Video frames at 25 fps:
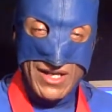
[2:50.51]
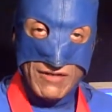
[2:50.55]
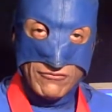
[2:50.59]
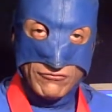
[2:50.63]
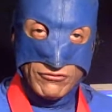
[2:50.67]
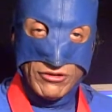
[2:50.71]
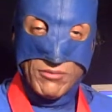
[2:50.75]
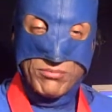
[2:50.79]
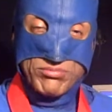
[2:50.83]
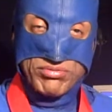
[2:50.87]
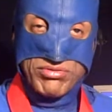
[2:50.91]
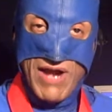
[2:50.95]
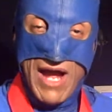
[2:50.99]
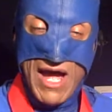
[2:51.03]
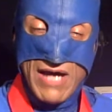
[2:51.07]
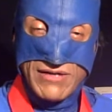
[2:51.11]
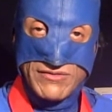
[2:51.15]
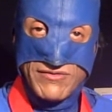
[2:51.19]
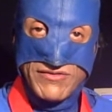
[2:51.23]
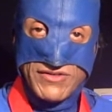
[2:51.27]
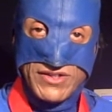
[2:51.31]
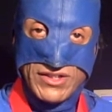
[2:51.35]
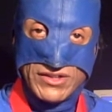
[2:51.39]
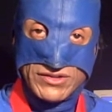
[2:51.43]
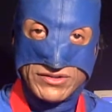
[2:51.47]
Real proud
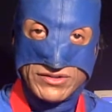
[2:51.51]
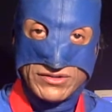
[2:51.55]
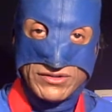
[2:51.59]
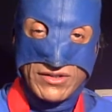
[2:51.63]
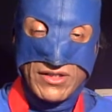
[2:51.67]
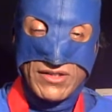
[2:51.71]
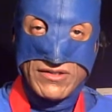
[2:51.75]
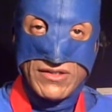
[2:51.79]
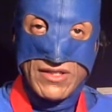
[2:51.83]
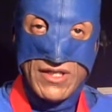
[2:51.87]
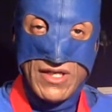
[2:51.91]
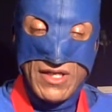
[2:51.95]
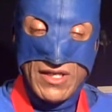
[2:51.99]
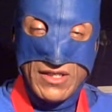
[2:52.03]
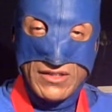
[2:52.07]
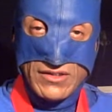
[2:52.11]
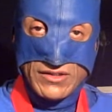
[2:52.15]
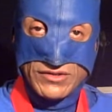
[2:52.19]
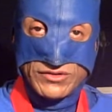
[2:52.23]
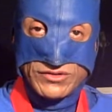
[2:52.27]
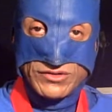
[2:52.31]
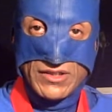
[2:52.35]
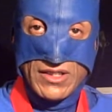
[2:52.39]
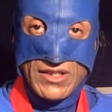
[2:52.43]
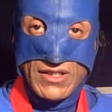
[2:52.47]
of this.
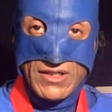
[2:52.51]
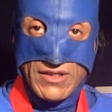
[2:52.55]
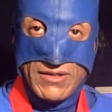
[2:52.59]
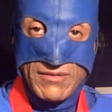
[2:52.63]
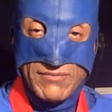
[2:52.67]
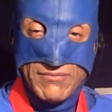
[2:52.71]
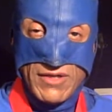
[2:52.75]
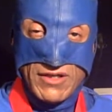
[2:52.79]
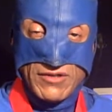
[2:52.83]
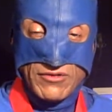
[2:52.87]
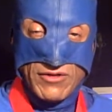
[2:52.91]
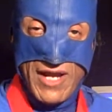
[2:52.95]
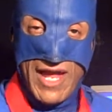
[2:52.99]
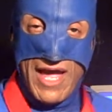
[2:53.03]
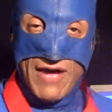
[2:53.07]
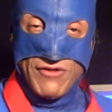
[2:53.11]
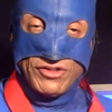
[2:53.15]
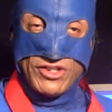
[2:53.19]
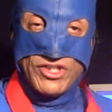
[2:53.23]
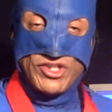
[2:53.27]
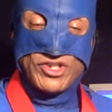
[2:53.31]
There's my reality